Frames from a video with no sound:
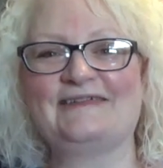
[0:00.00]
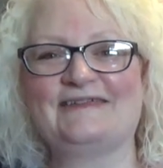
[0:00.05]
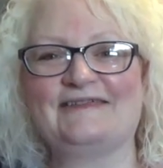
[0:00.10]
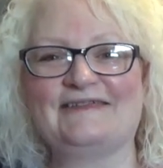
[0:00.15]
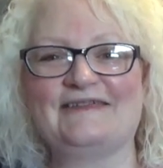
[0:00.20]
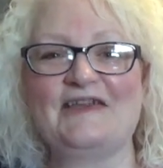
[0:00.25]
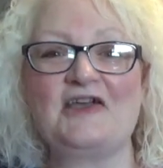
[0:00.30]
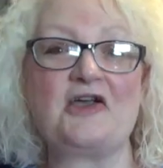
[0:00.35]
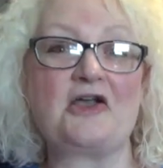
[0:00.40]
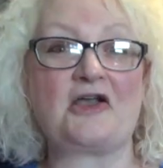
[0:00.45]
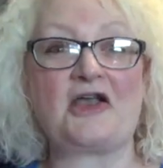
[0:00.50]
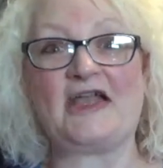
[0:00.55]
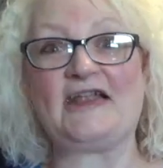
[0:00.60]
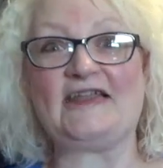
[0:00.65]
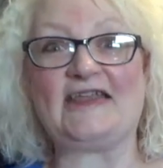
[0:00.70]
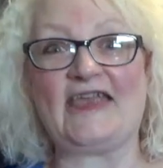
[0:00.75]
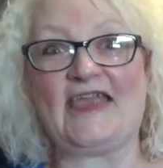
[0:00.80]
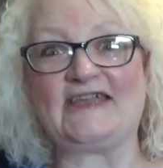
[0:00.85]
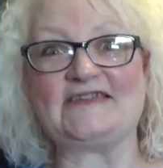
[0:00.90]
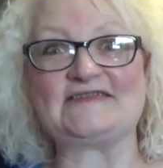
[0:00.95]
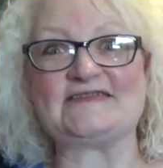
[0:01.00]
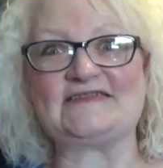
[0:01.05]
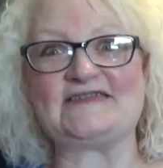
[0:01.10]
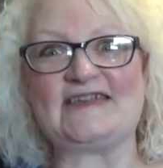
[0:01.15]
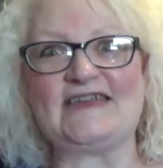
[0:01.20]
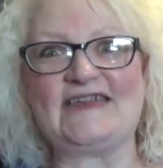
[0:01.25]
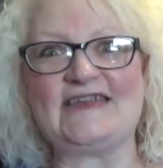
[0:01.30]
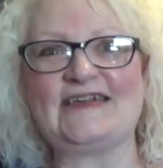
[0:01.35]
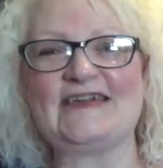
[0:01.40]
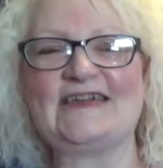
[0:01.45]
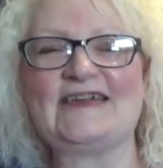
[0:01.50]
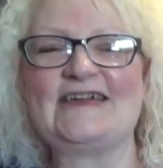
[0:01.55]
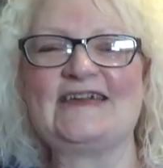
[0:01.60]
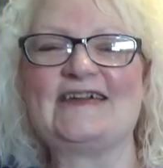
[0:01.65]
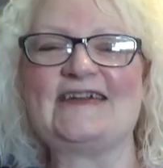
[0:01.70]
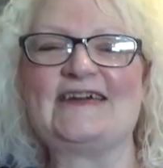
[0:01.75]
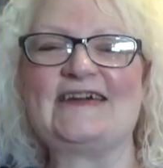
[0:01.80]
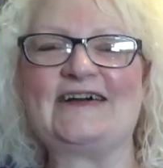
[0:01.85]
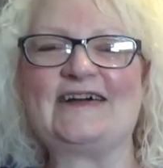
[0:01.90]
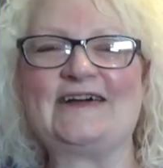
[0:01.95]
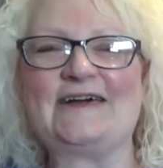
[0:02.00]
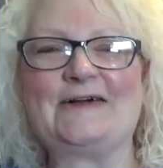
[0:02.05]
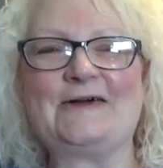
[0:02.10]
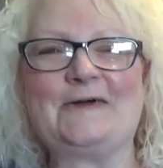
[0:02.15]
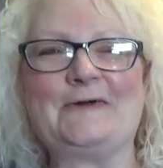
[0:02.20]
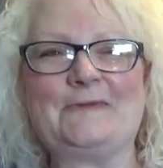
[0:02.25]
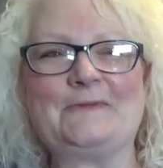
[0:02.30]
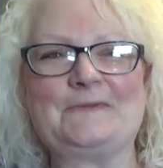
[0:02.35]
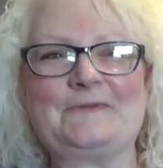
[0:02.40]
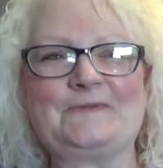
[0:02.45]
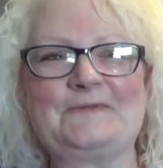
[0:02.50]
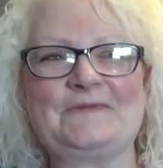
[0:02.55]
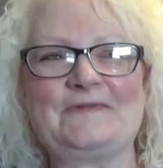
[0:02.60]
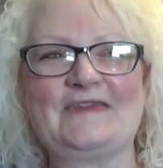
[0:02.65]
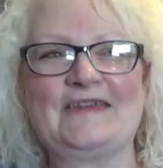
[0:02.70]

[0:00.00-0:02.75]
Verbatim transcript: or ADHD, um,